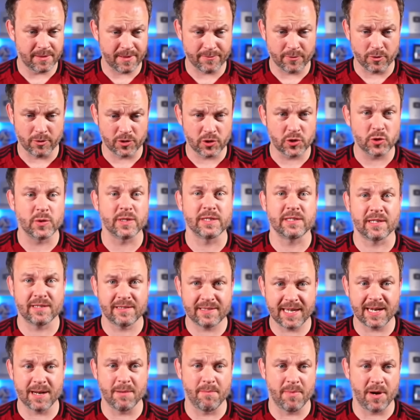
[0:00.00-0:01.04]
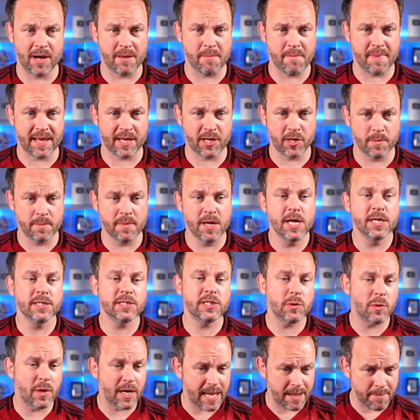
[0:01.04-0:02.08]
I haven't got a choice. I said I'm buying Beckham.
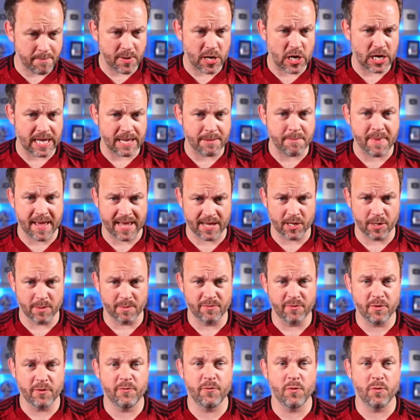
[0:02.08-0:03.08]
So I am buying Beckham for